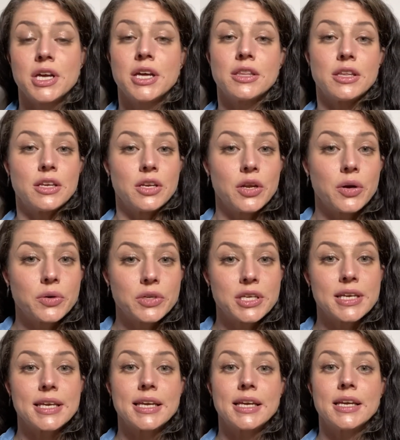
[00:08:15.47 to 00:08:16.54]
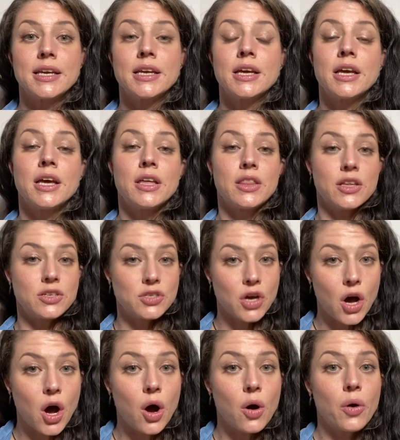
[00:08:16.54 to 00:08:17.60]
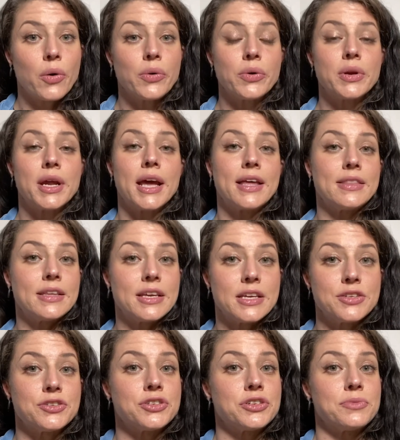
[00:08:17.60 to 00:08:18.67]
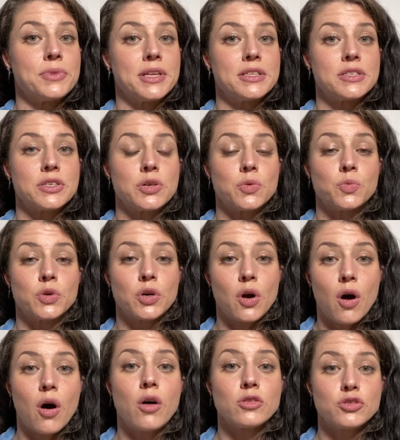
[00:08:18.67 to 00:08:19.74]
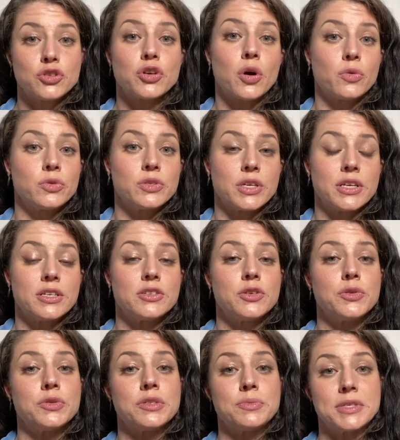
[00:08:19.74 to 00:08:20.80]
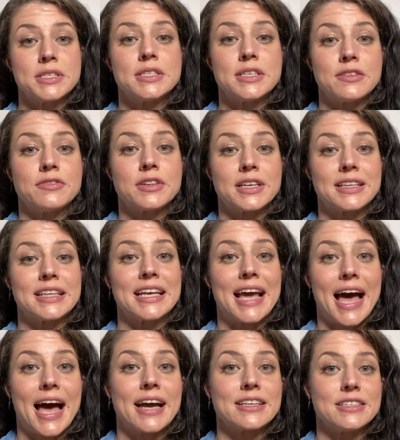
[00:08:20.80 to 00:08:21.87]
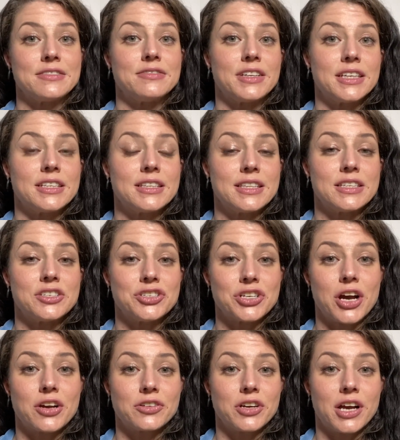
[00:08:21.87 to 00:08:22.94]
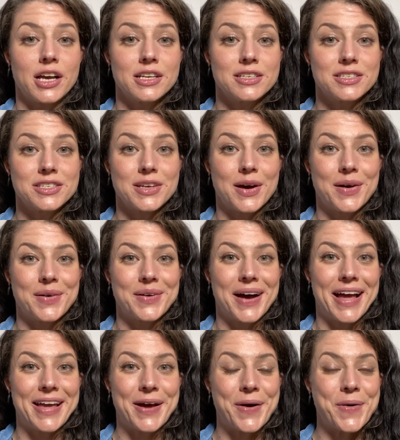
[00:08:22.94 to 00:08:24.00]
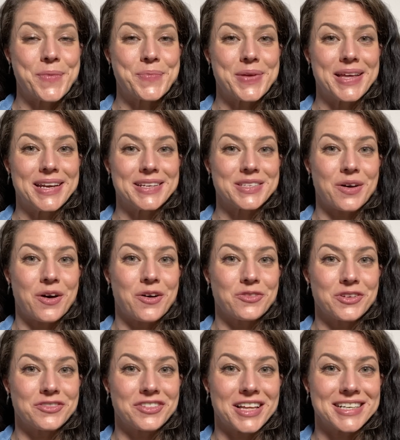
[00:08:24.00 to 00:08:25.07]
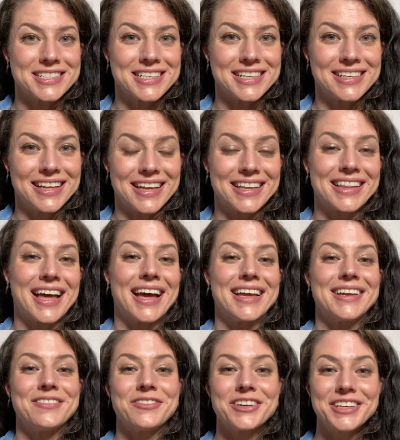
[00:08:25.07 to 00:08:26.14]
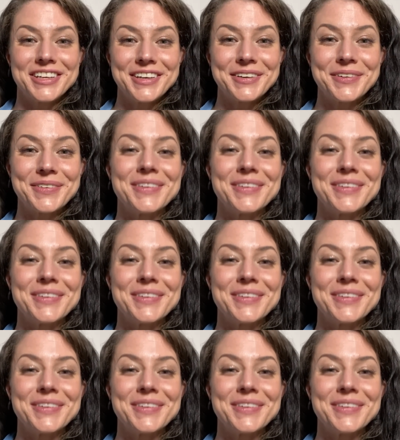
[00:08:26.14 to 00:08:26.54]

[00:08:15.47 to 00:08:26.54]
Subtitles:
The note key, the tone, and the instruments were all chosen to specifically activate this chakra. So I hope it is all reflected like that for you.